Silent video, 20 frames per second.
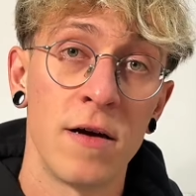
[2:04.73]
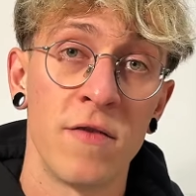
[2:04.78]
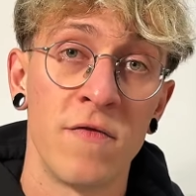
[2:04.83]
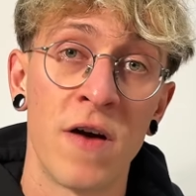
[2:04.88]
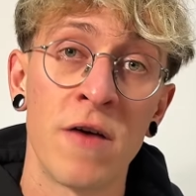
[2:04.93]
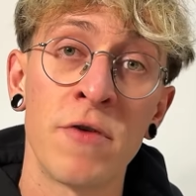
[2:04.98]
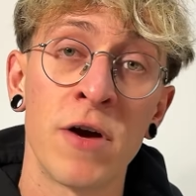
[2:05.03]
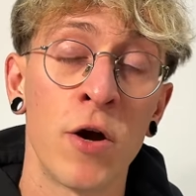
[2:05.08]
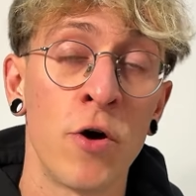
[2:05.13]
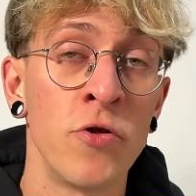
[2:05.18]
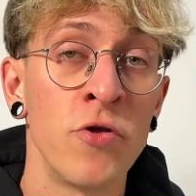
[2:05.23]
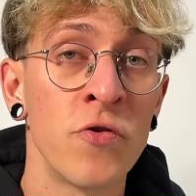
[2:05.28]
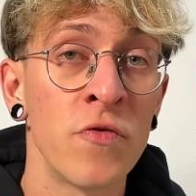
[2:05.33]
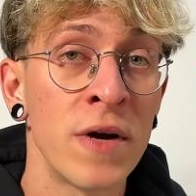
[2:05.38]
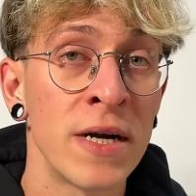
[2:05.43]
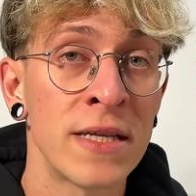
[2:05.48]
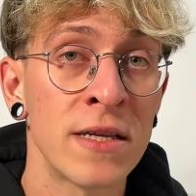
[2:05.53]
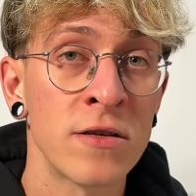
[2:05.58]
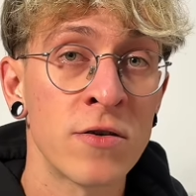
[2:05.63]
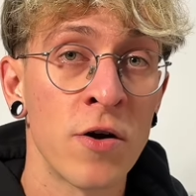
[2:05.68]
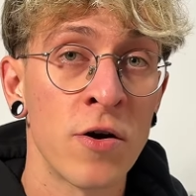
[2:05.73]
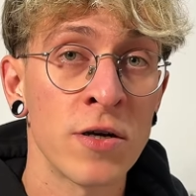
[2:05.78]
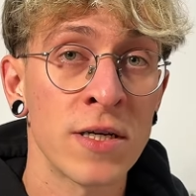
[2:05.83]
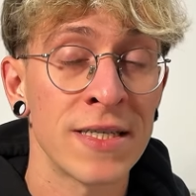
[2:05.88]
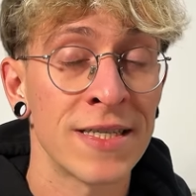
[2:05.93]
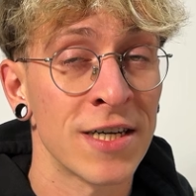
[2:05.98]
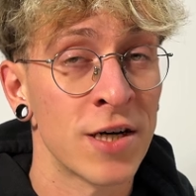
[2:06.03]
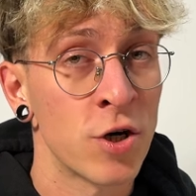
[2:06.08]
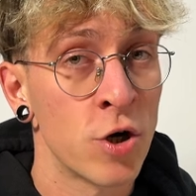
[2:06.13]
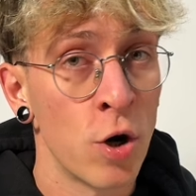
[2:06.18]
A very underrated card
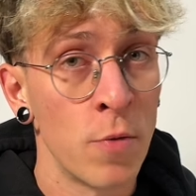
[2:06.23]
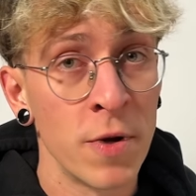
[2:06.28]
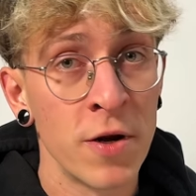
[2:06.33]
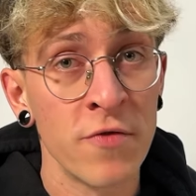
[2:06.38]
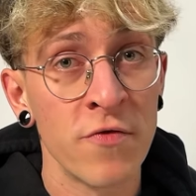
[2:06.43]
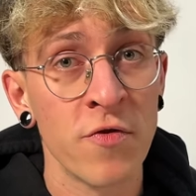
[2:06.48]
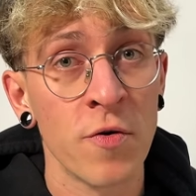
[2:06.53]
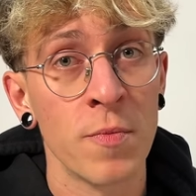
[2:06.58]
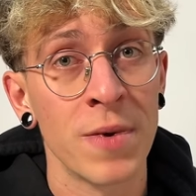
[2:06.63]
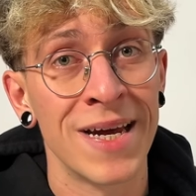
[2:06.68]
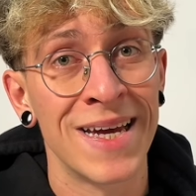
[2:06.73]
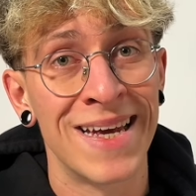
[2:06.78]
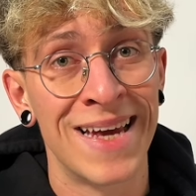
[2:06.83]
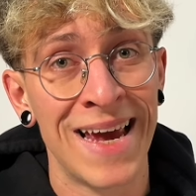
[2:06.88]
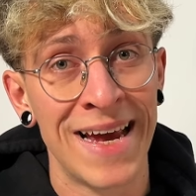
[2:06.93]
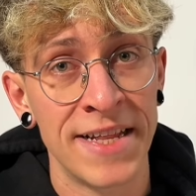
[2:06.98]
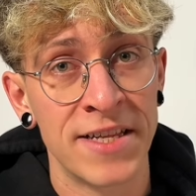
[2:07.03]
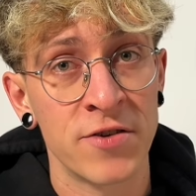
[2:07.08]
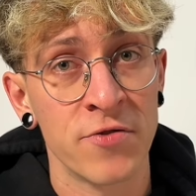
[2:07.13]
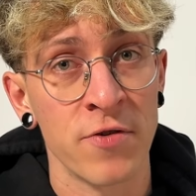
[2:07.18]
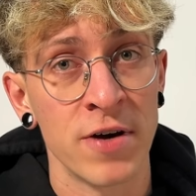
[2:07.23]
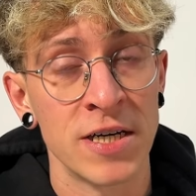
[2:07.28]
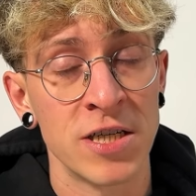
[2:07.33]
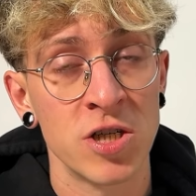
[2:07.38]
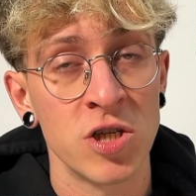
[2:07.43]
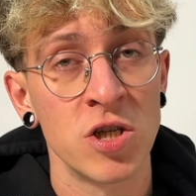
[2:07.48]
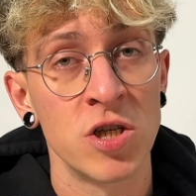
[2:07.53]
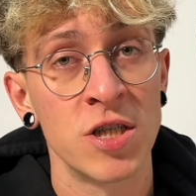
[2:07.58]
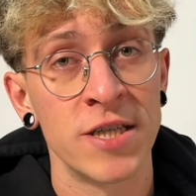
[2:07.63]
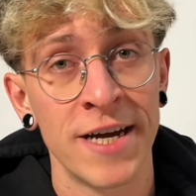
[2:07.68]
is a common from
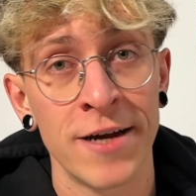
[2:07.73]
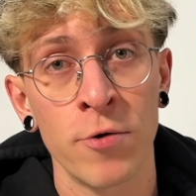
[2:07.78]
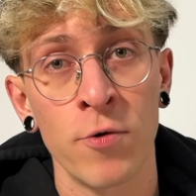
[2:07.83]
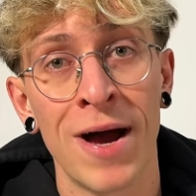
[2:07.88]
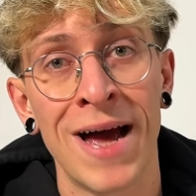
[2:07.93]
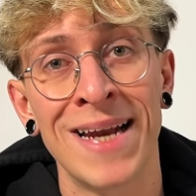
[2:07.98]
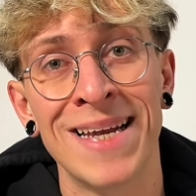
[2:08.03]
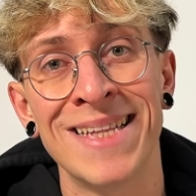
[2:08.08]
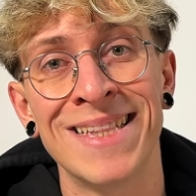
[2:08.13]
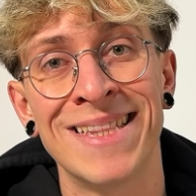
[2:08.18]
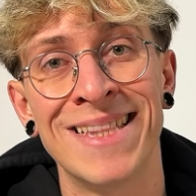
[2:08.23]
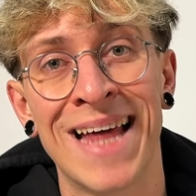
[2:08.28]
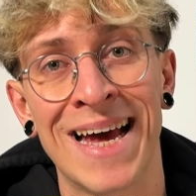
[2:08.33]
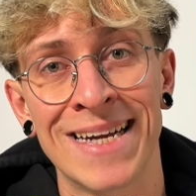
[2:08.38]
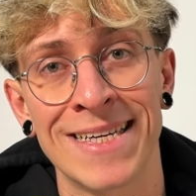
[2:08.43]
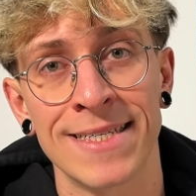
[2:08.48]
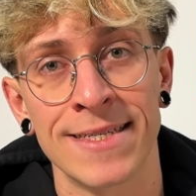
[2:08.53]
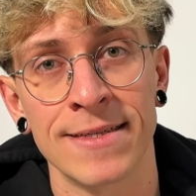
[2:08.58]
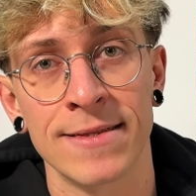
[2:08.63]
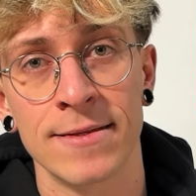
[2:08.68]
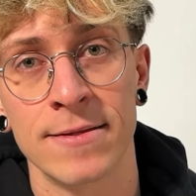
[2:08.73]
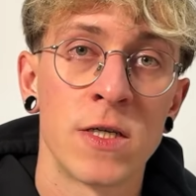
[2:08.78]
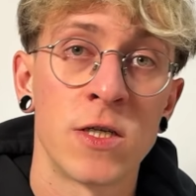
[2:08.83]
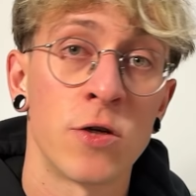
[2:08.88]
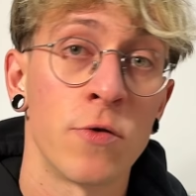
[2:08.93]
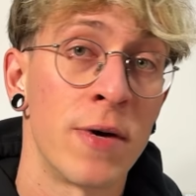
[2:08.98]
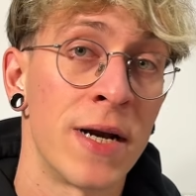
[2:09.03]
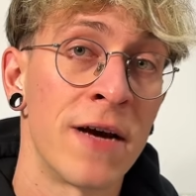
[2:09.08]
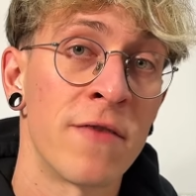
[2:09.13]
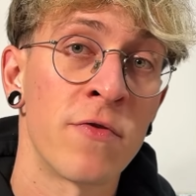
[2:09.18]
Gatecrash, Shadow Alley Denizen.
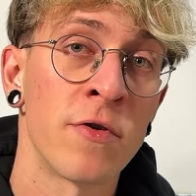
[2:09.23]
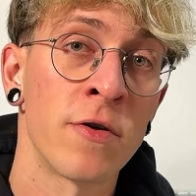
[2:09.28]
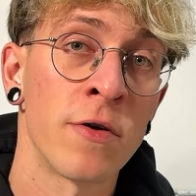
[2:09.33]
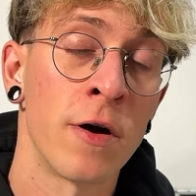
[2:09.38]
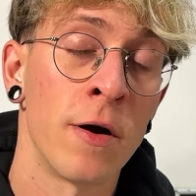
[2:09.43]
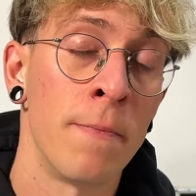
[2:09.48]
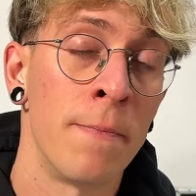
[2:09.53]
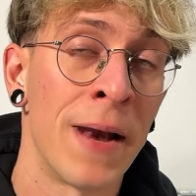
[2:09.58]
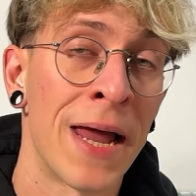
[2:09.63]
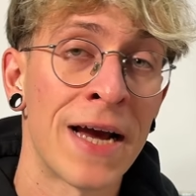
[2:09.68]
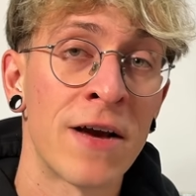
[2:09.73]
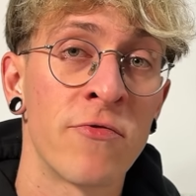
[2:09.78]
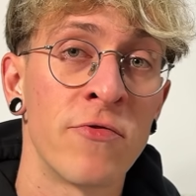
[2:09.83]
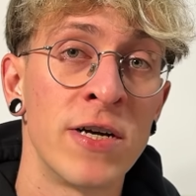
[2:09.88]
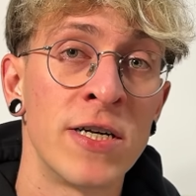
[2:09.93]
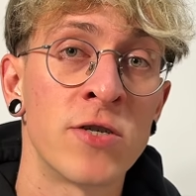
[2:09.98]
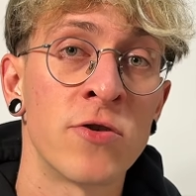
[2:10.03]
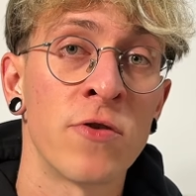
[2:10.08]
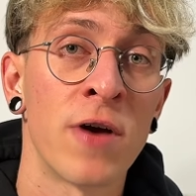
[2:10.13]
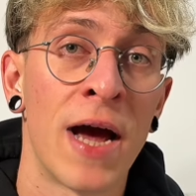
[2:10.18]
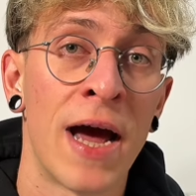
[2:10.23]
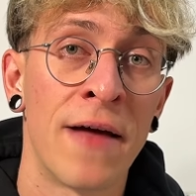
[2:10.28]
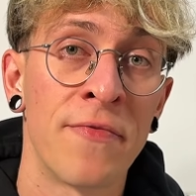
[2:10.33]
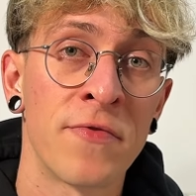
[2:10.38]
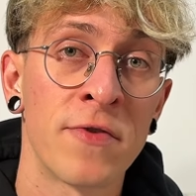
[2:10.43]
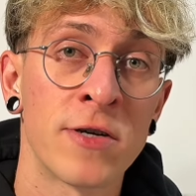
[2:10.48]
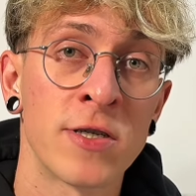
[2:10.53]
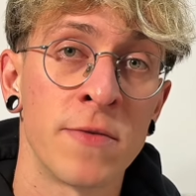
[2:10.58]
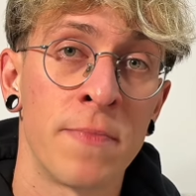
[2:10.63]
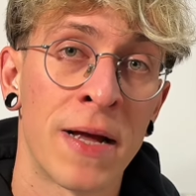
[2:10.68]
So whenever a black creature
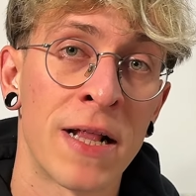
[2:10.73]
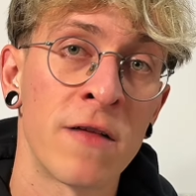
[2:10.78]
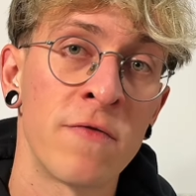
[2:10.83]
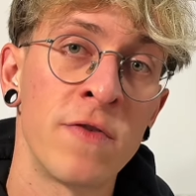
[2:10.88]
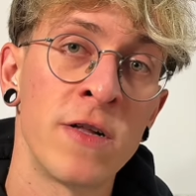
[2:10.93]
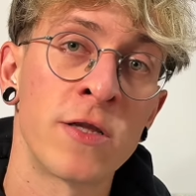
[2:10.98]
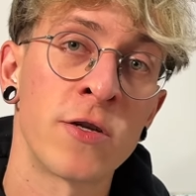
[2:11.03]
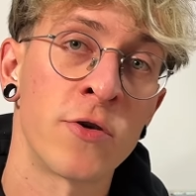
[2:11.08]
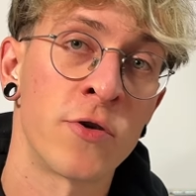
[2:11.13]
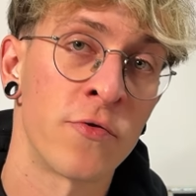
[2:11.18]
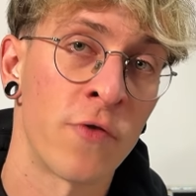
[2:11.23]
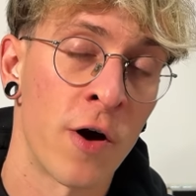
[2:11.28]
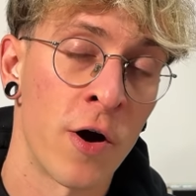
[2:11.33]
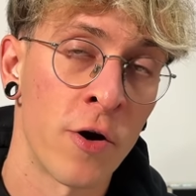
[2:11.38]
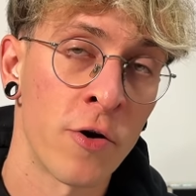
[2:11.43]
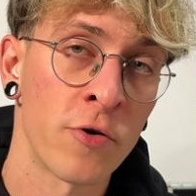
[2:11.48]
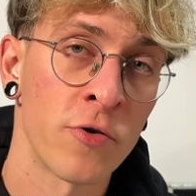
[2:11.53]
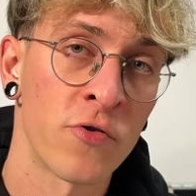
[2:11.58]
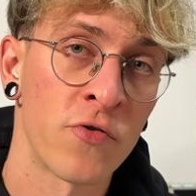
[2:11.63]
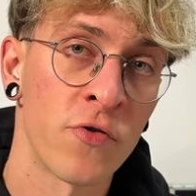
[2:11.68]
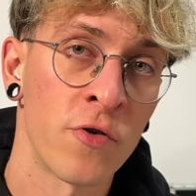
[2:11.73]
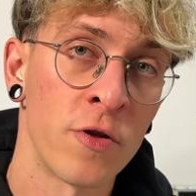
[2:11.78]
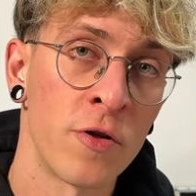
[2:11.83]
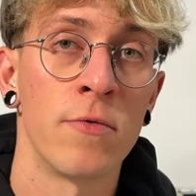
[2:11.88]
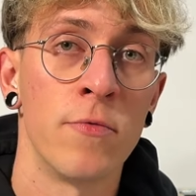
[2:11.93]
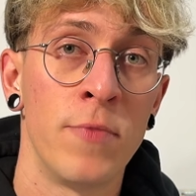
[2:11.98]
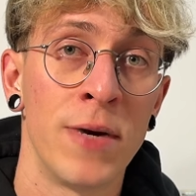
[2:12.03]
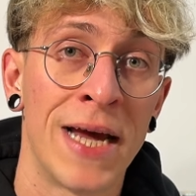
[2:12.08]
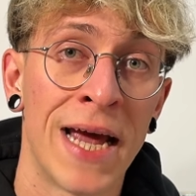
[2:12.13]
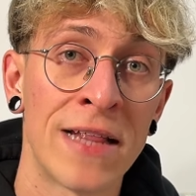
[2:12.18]
enters the battlefield under our control,
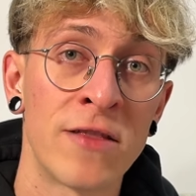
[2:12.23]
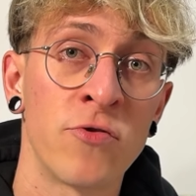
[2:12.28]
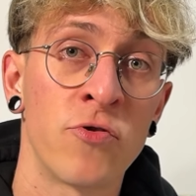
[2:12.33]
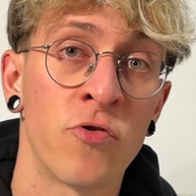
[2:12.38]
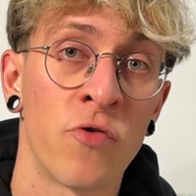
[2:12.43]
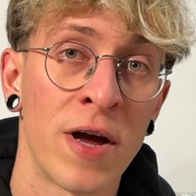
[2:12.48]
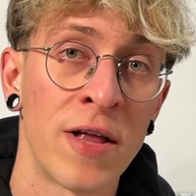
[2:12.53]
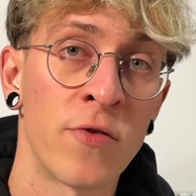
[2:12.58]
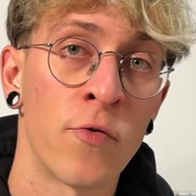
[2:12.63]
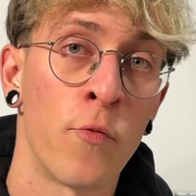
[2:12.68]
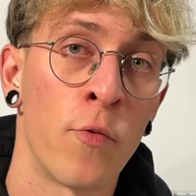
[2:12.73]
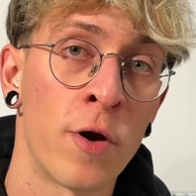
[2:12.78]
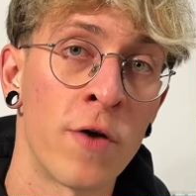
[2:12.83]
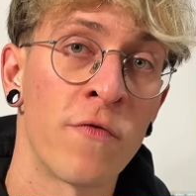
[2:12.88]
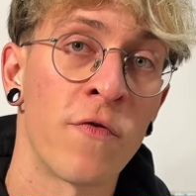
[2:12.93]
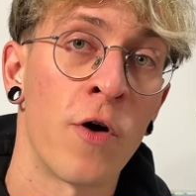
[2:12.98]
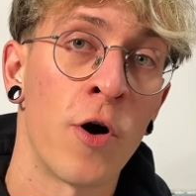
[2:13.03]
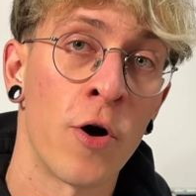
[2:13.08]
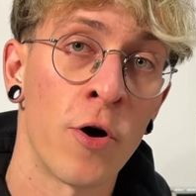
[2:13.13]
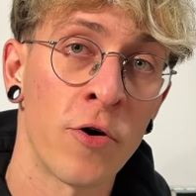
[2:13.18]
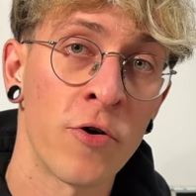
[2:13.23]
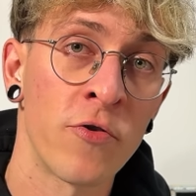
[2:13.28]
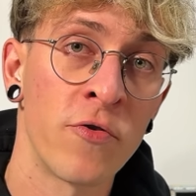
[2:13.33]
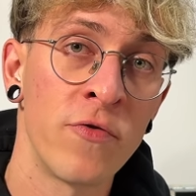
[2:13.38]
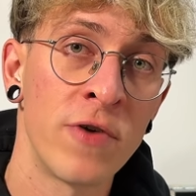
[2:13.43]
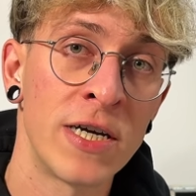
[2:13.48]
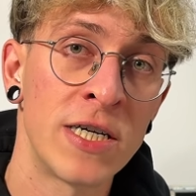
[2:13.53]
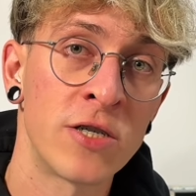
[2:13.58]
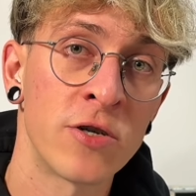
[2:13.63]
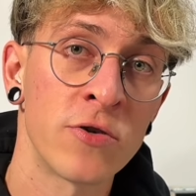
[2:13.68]
we get to grant one of our
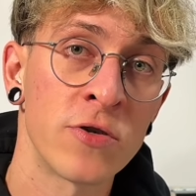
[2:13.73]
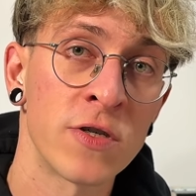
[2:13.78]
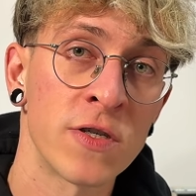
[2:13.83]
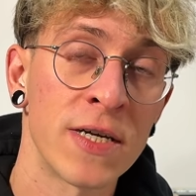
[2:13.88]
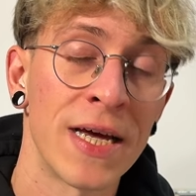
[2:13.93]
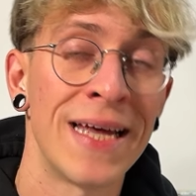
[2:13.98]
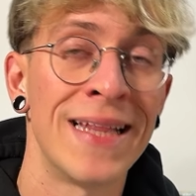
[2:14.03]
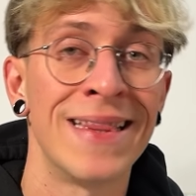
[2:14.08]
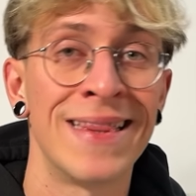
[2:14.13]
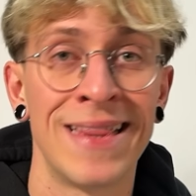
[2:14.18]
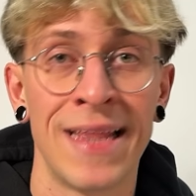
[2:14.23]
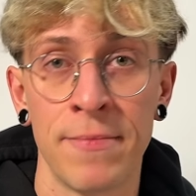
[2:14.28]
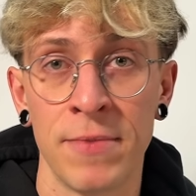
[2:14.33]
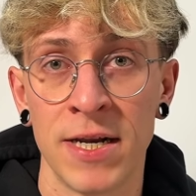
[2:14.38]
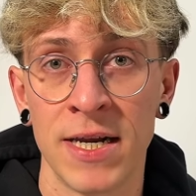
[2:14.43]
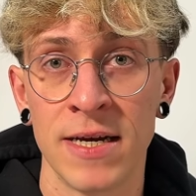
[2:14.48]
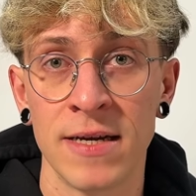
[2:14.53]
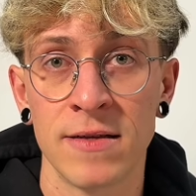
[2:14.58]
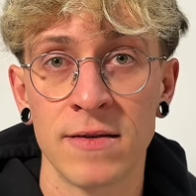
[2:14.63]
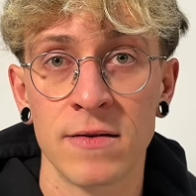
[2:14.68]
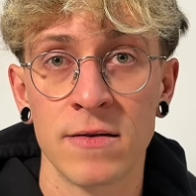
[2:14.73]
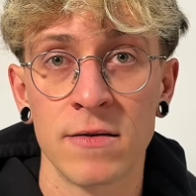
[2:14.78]
creatures Intimidate,